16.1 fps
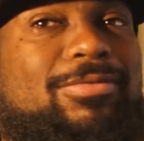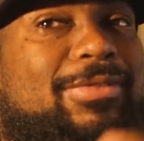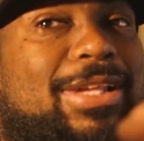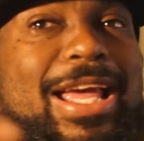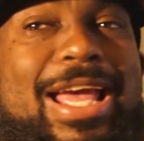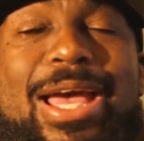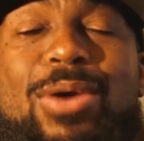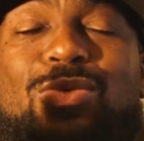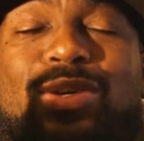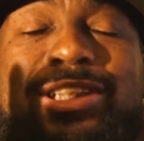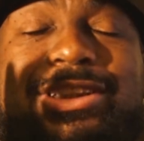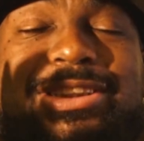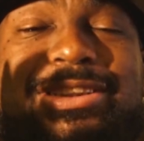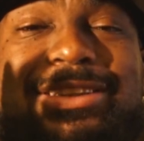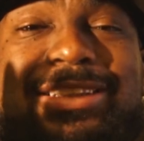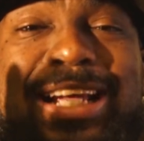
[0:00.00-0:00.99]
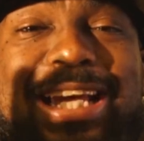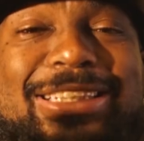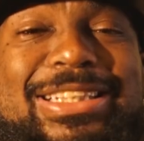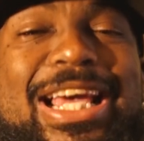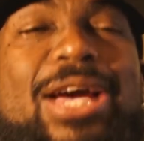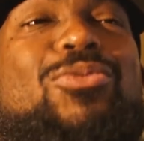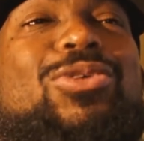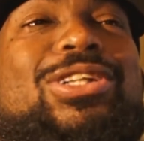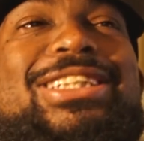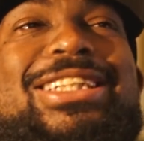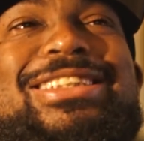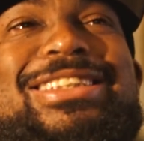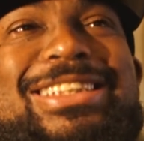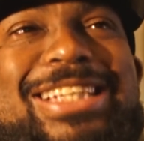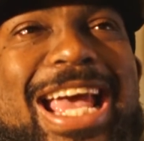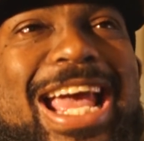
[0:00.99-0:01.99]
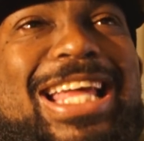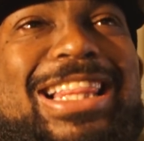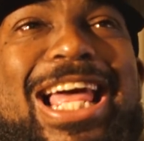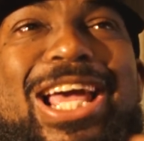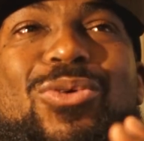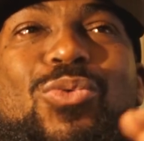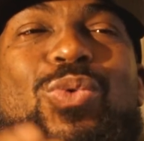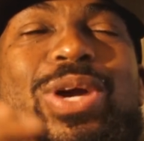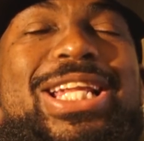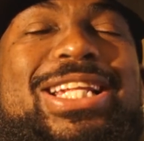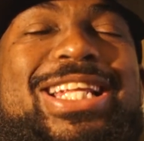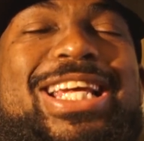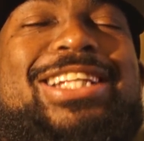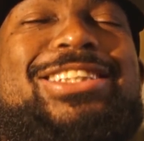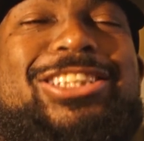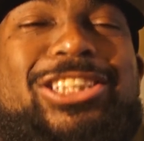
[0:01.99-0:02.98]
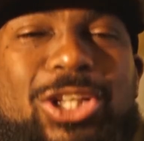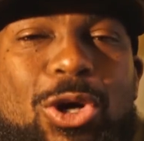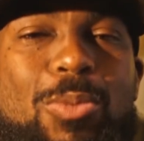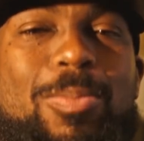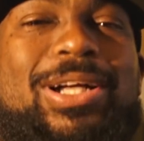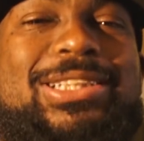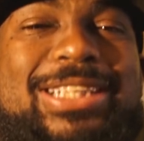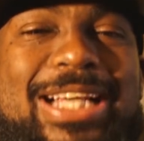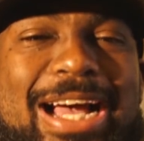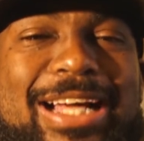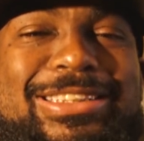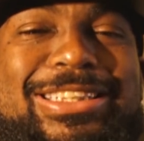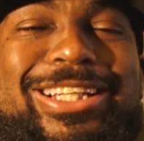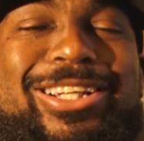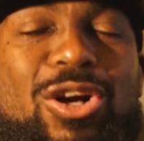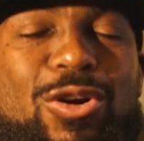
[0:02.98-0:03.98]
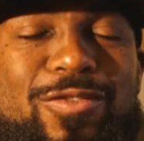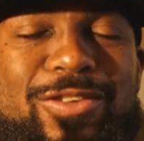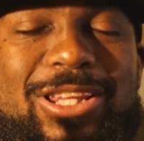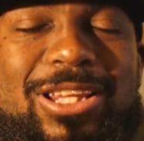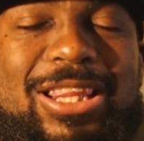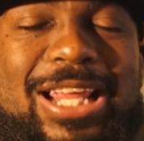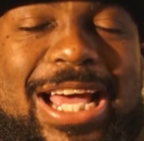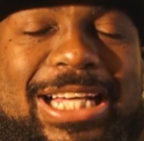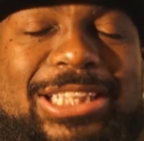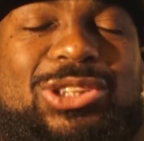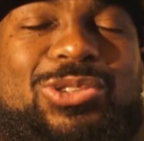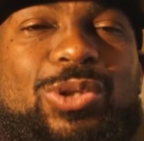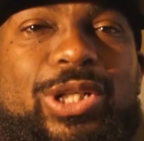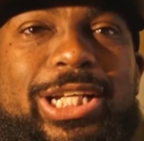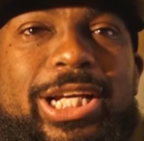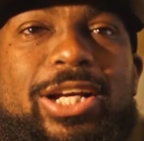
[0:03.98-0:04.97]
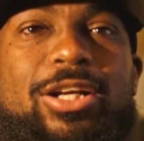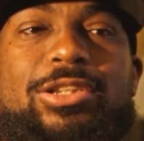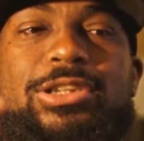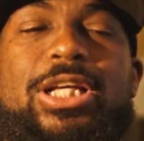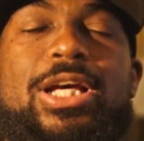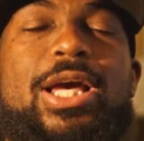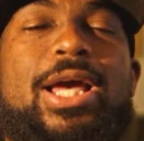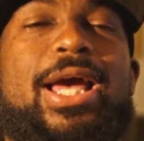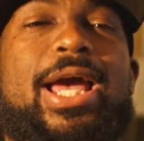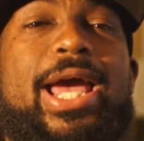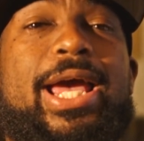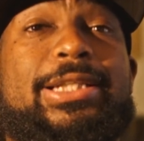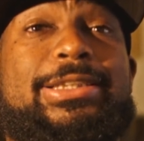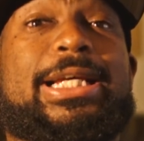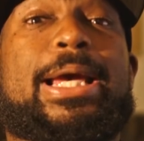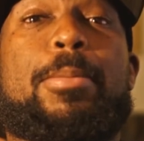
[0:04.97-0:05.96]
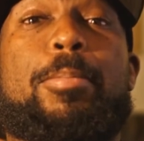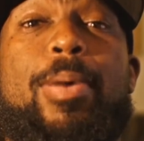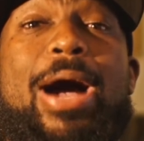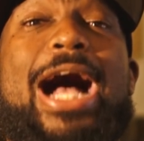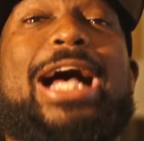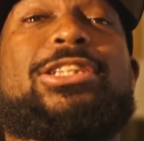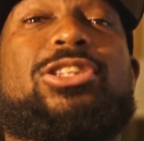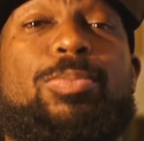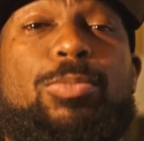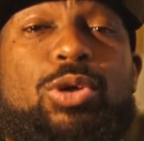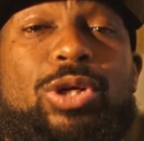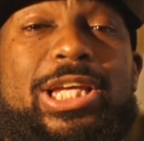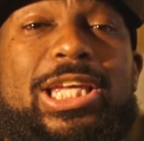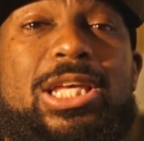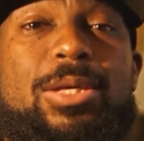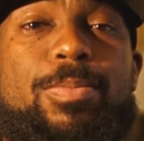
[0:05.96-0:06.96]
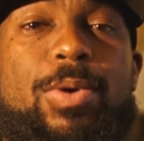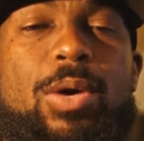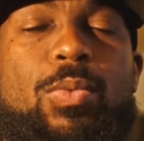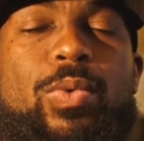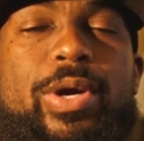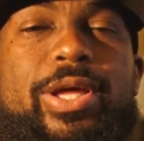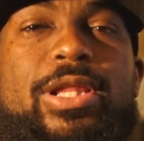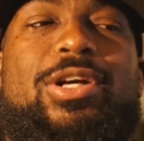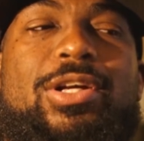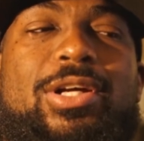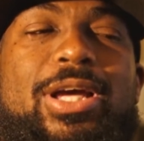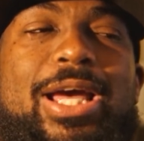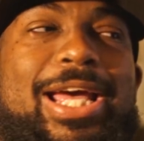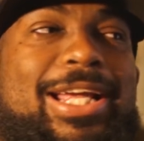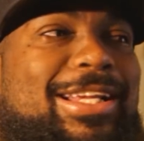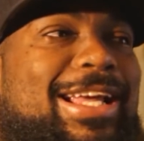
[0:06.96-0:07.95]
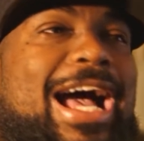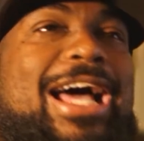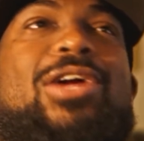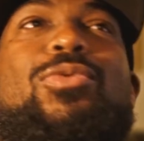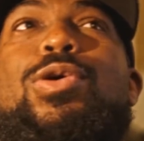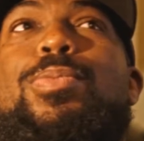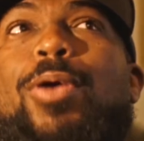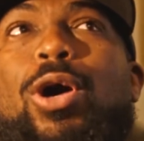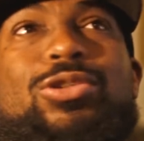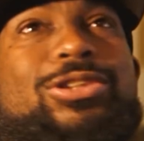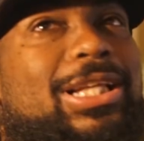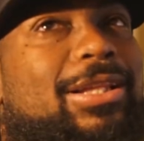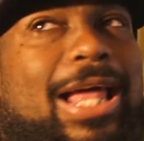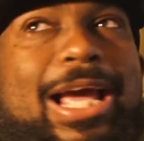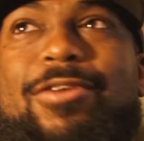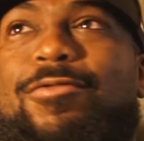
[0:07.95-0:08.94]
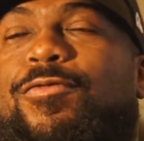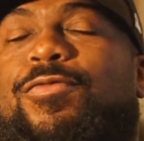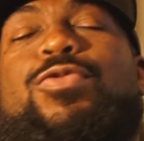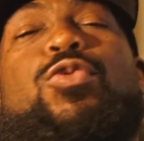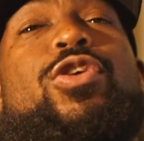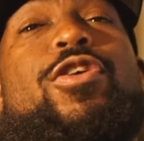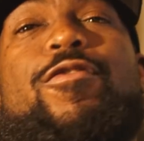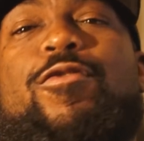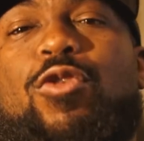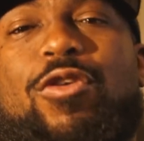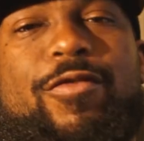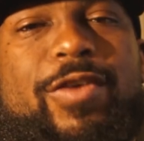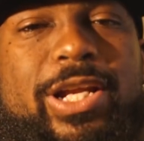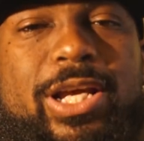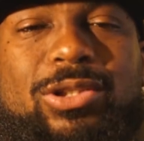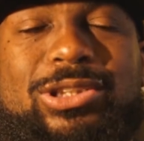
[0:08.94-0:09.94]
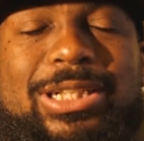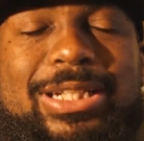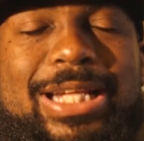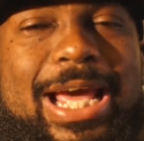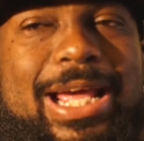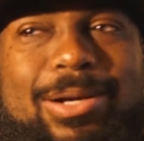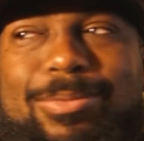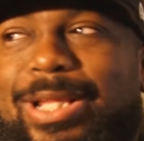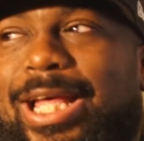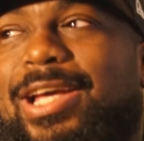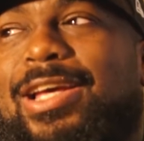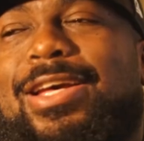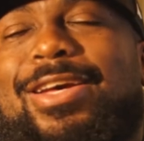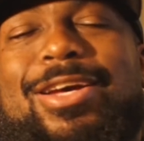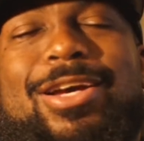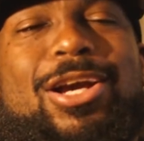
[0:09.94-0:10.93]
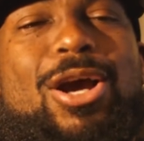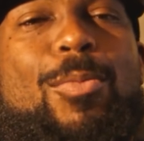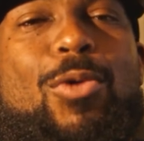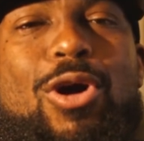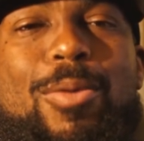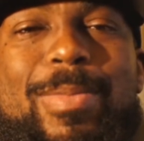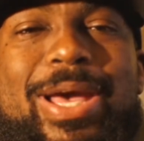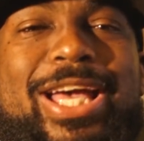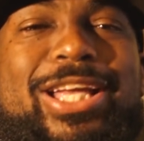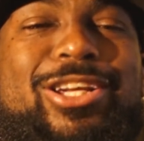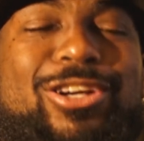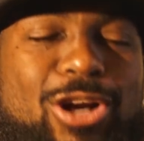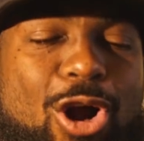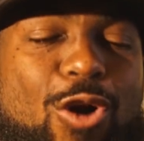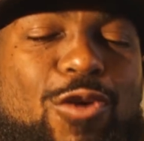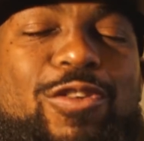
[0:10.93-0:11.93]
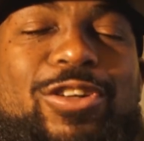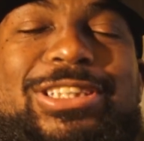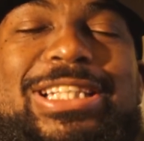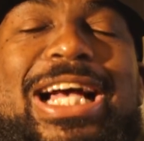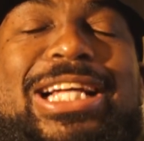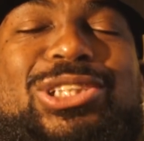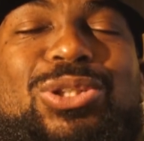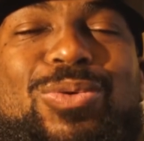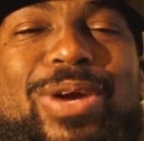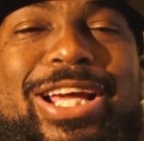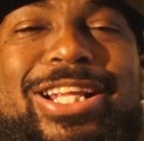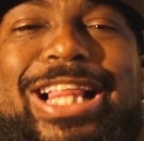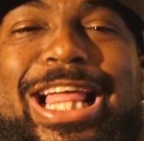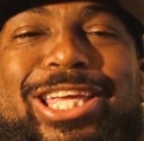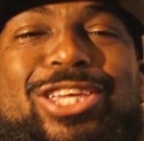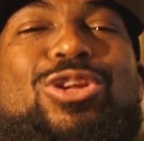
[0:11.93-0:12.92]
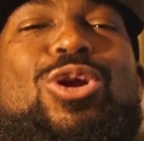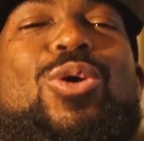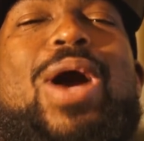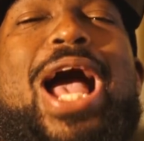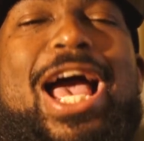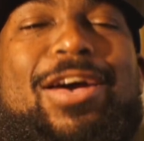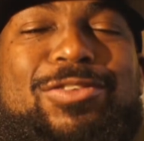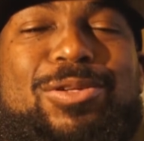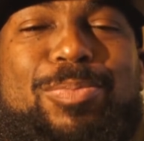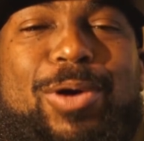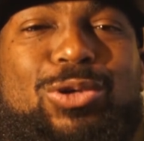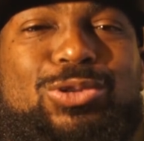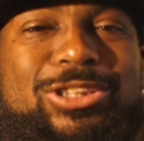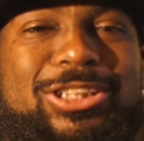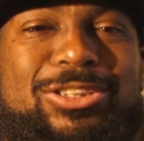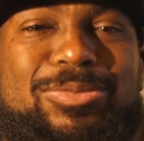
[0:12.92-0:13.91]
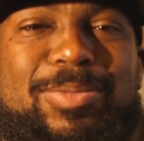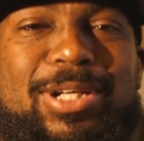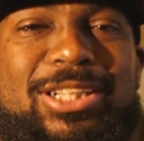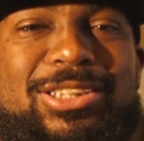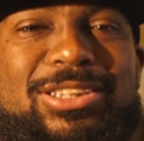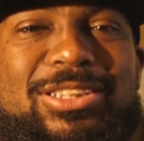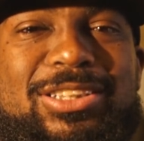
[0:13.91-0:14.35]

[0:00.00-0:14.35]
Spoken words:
It was insane. Like we did so much content over the last 3 years. It's impossible to keep up with. We posted like 3 or 4 videos a day and I'm like, come on, man, you're oversaturated. Like you don't have to post this much.